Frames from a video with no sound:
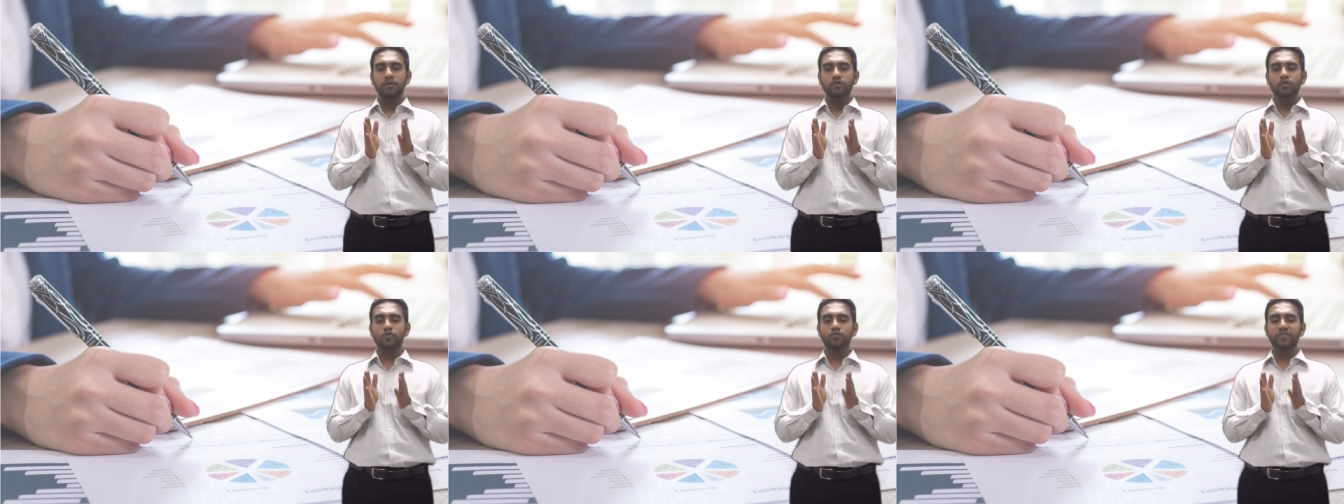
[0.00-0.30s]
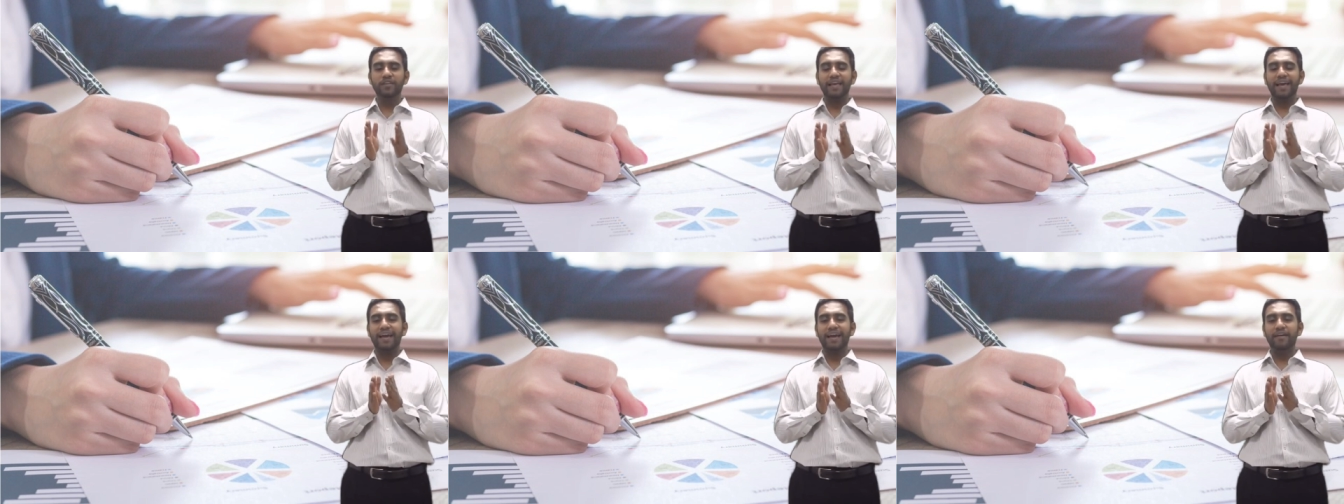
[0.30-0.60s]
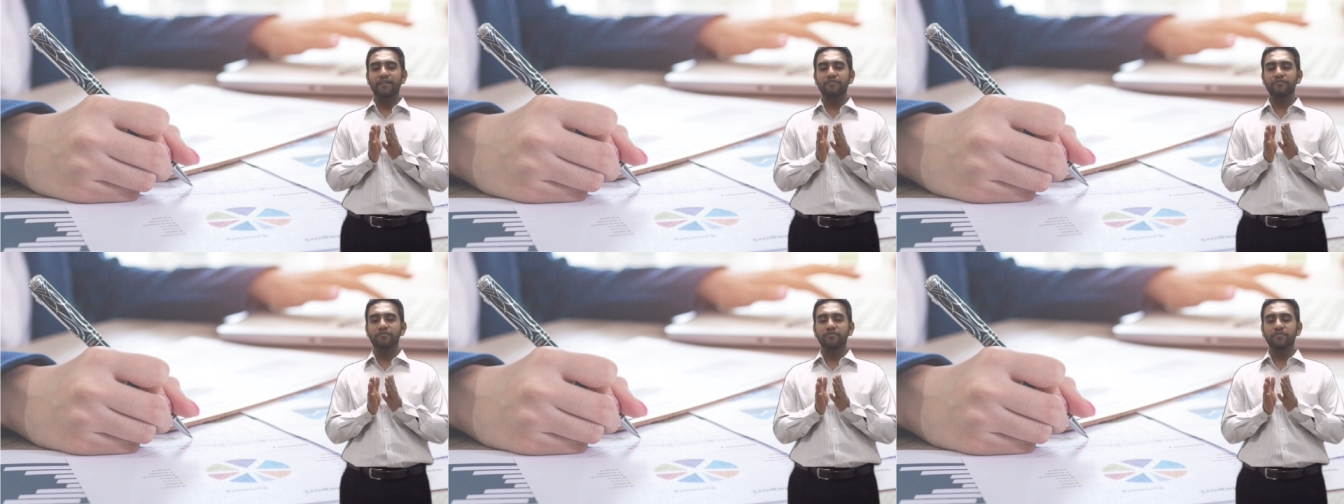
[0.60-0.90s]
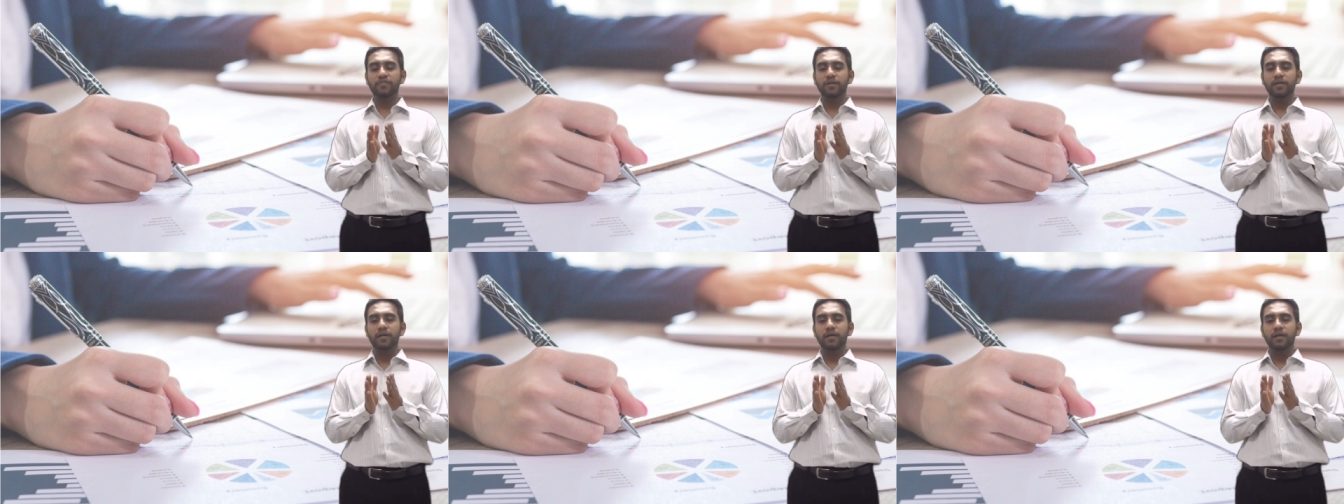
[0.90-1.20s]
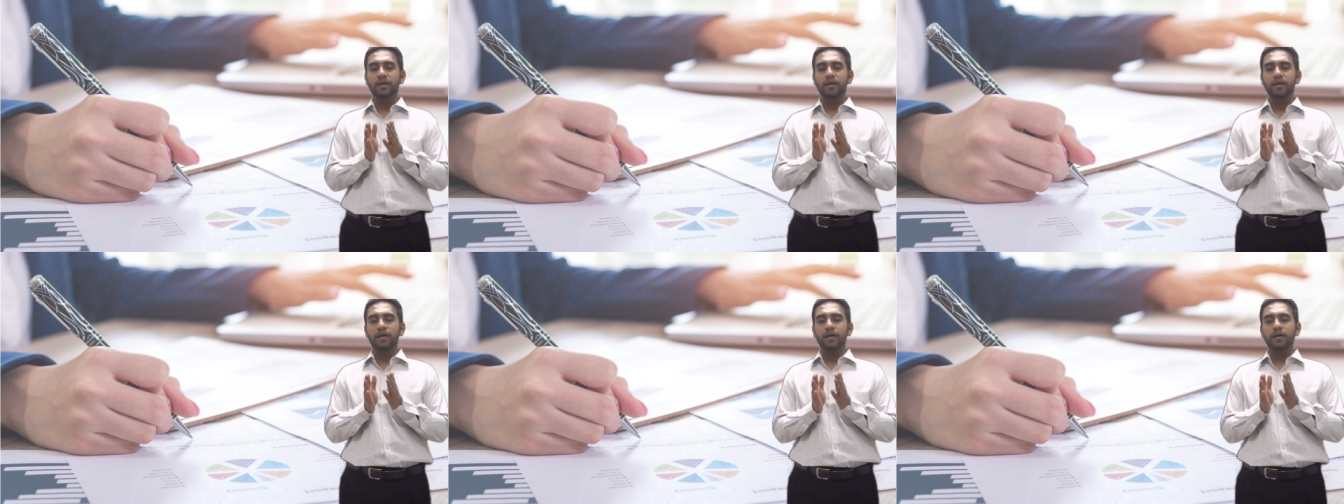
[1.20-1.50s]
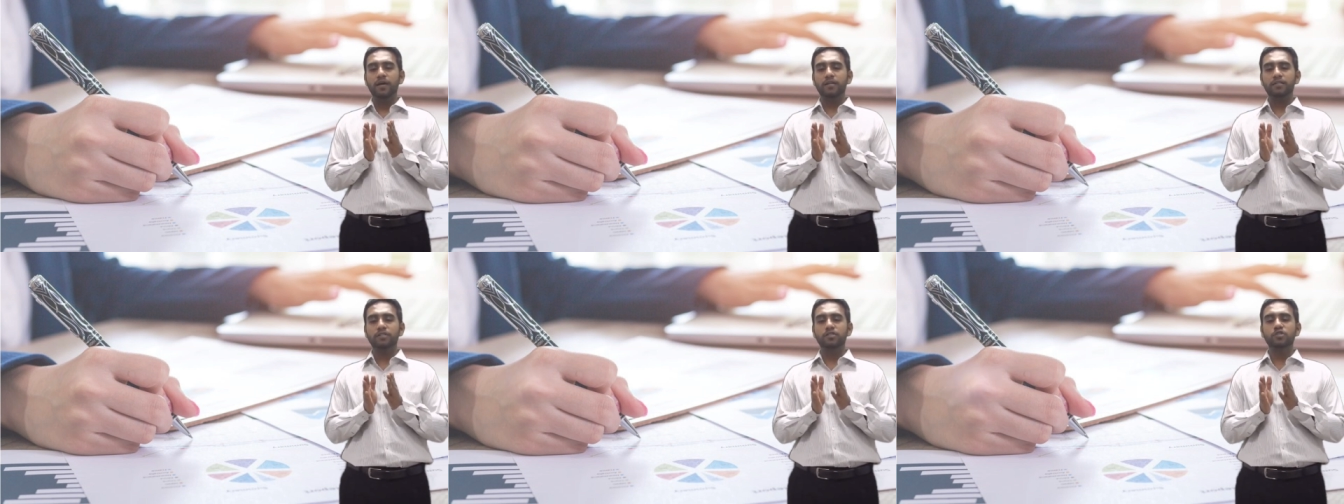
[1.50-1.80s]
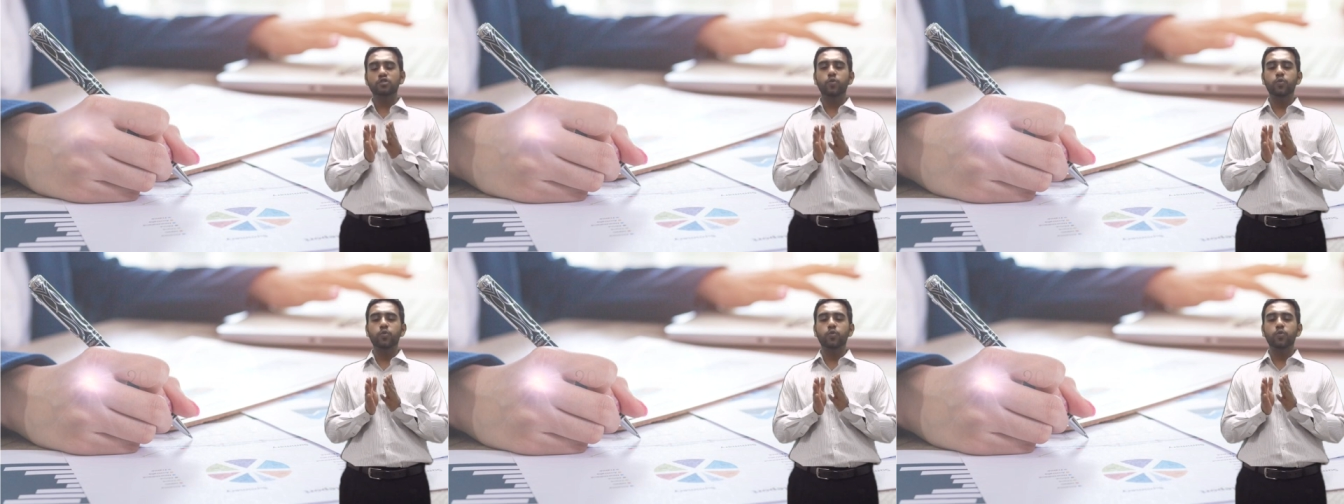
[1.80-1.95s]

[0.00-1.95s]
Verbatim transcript: You will have a